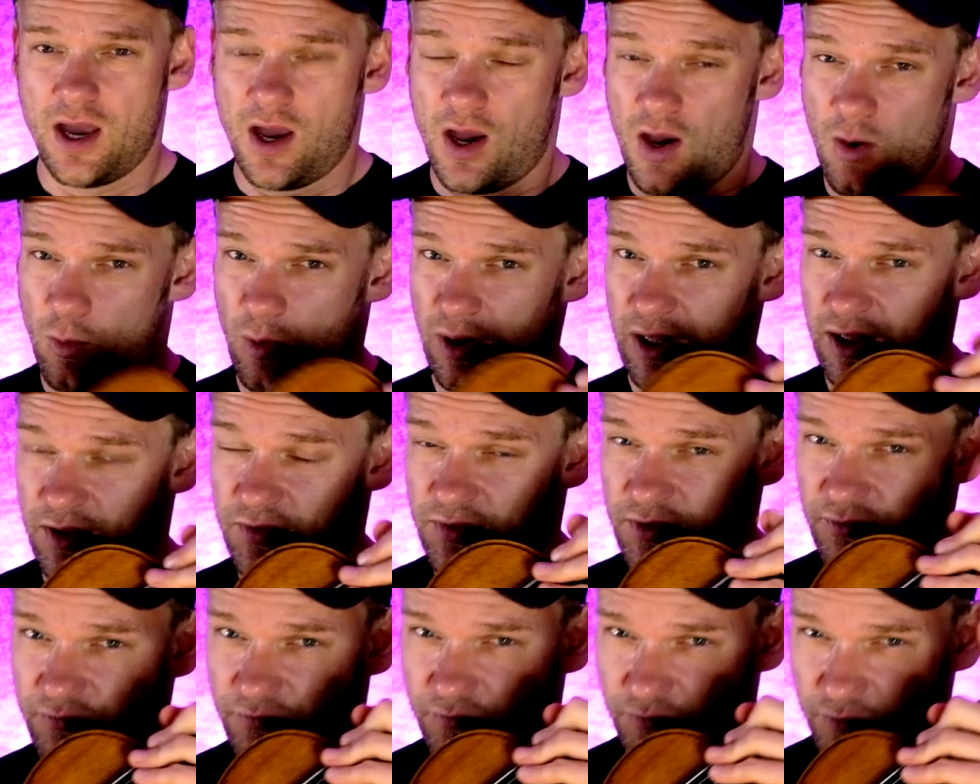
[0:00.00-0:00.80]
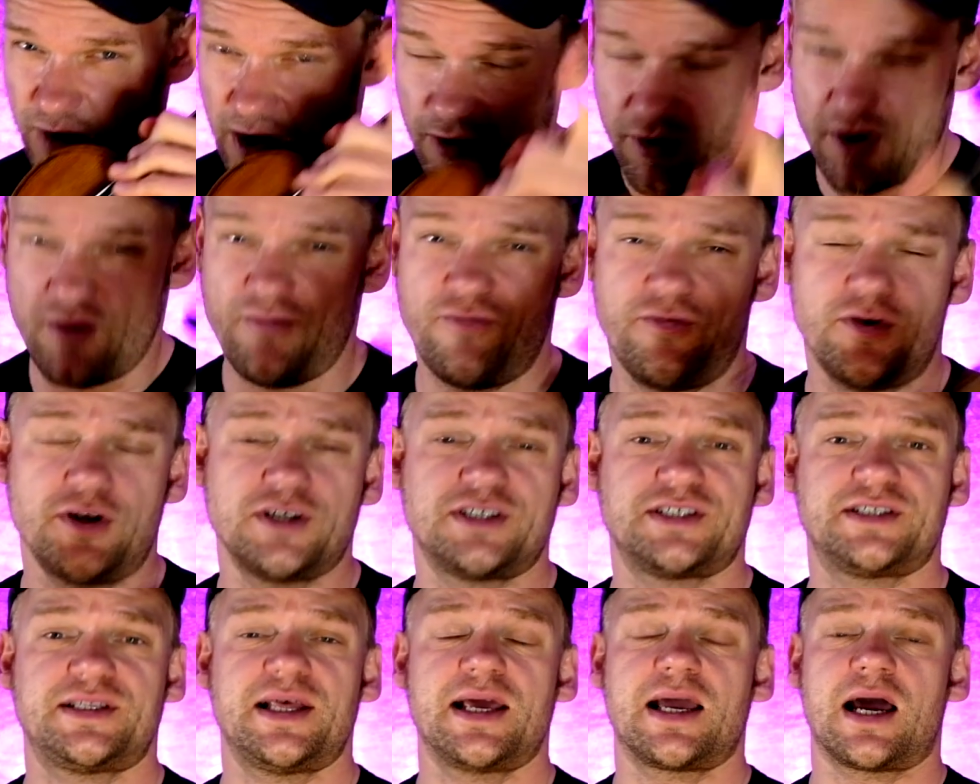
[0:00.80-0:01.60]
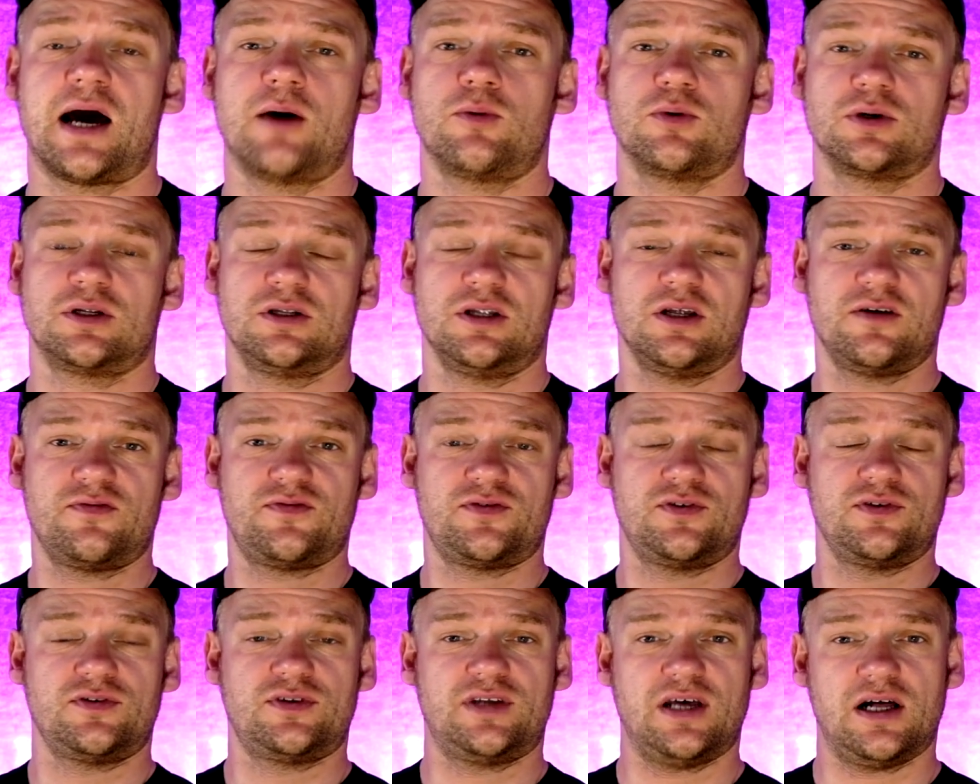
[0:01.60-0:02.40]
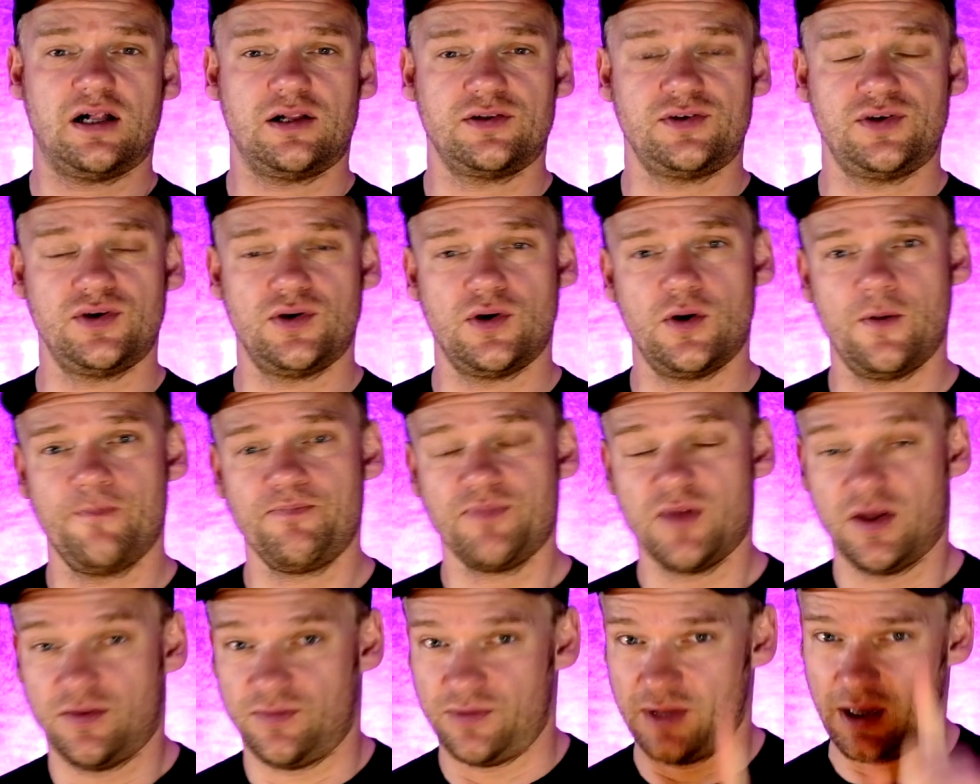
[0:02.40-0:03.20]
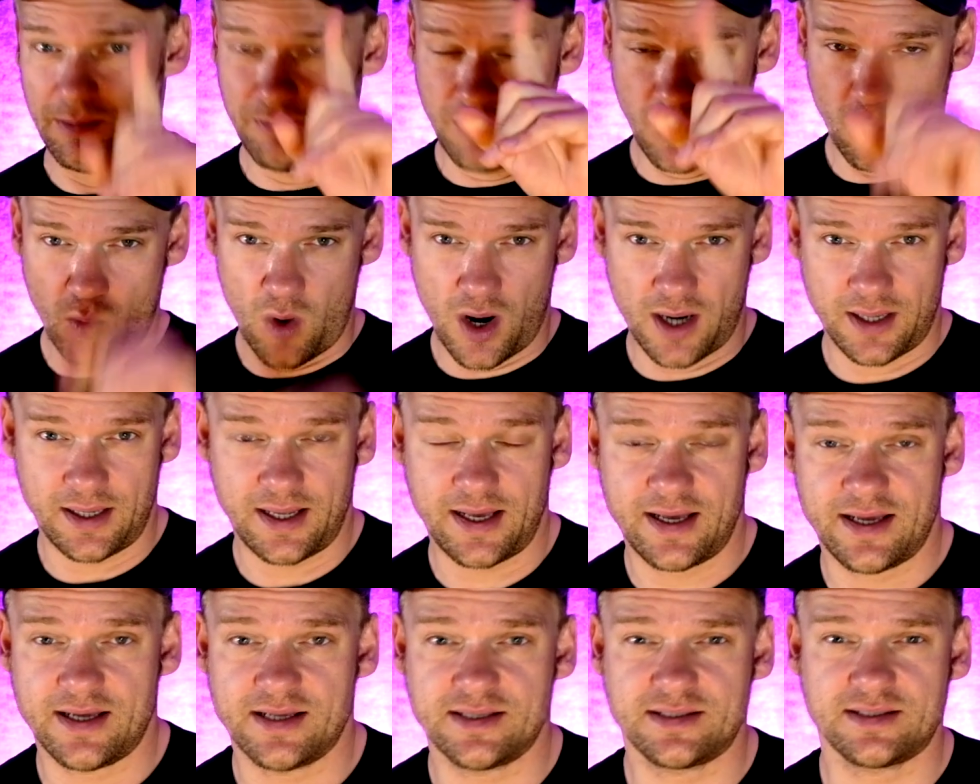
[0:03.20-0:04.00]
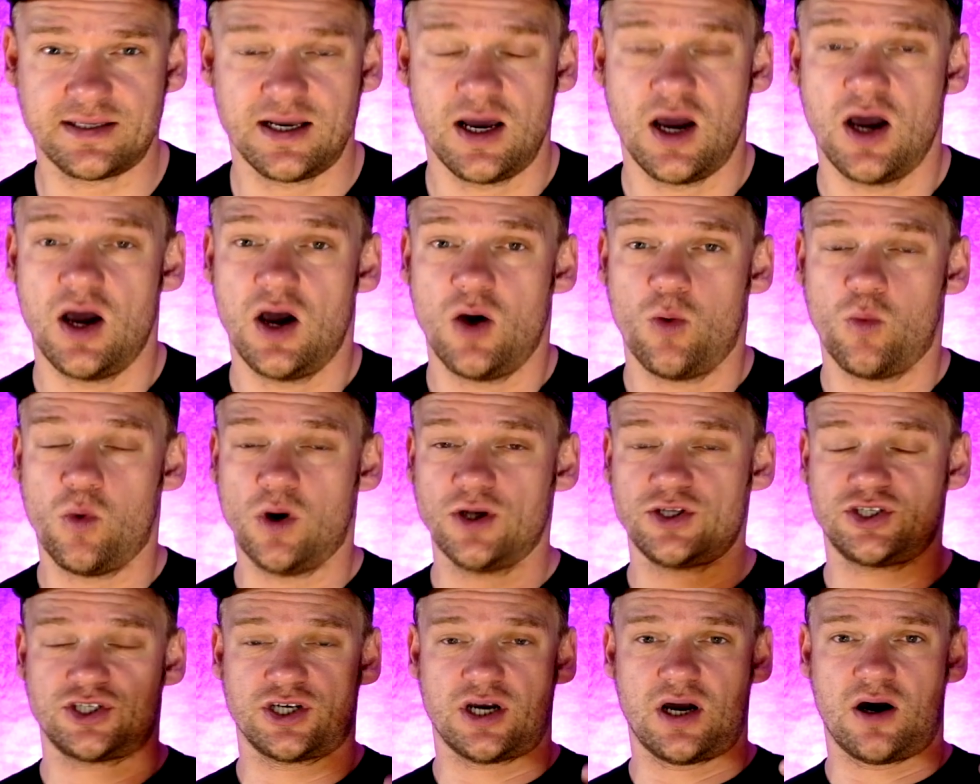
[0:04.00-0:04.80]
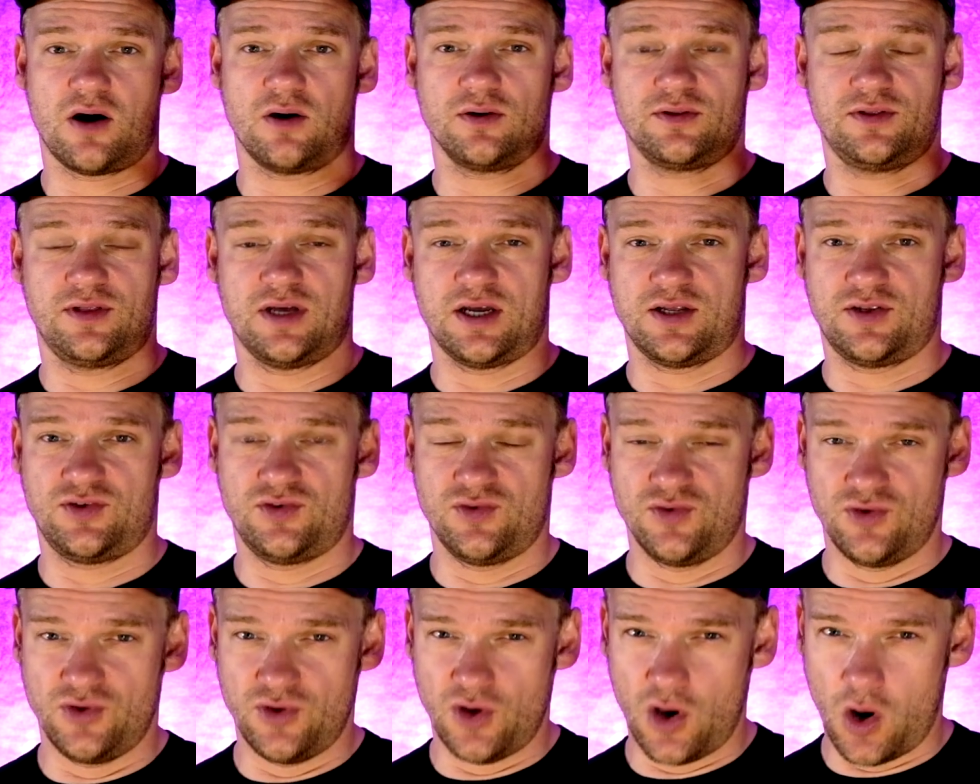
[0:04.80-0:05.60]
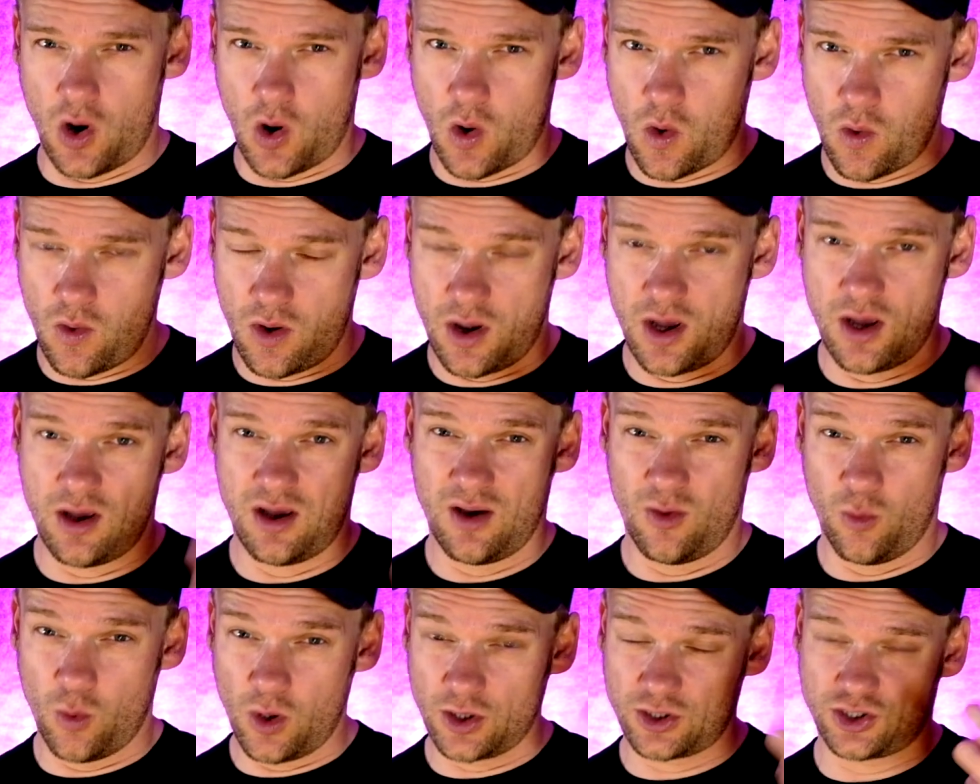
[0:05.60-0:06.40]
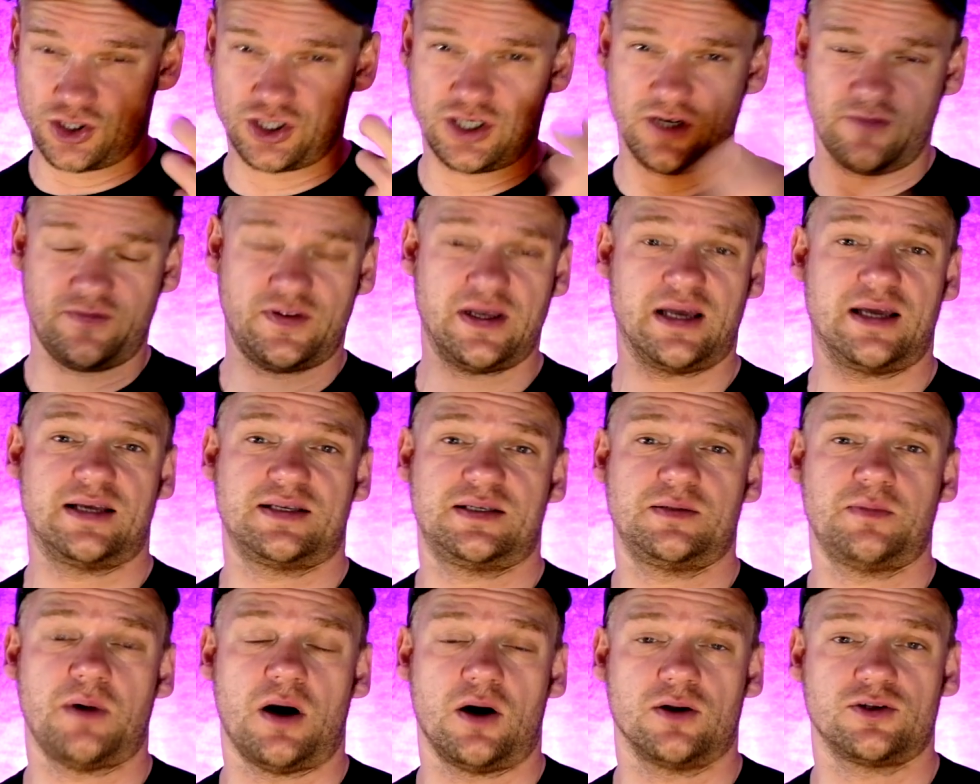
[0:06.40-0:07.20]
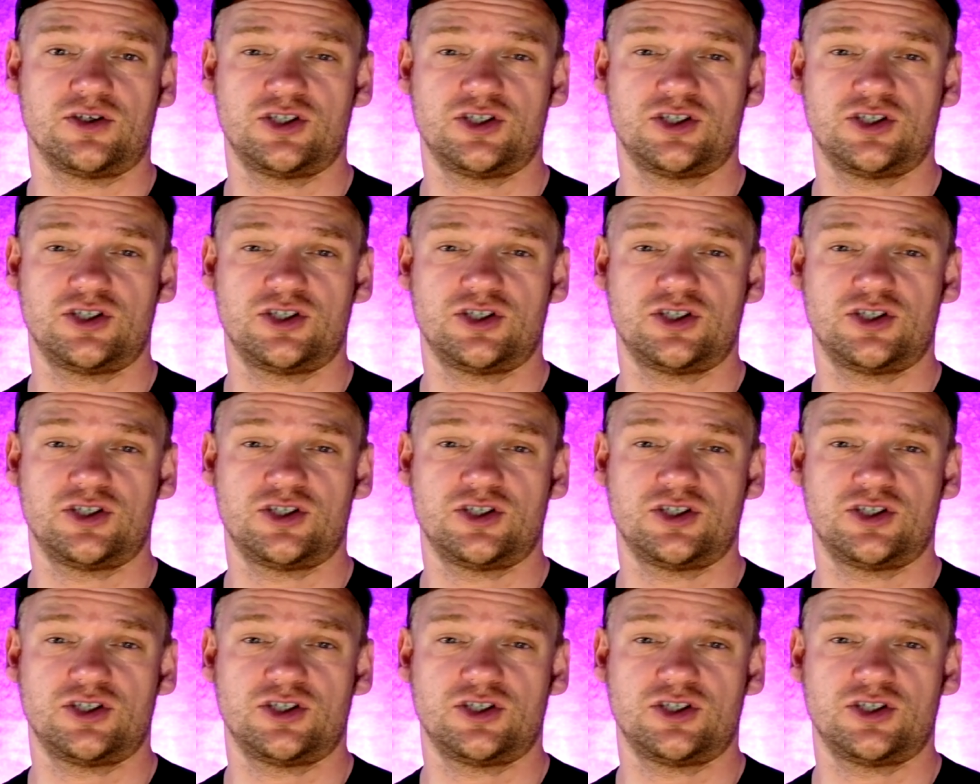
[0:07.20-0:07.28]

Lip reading: Well, the very first thing I would love to tell you, number one, is watch out that you know what shifting is about.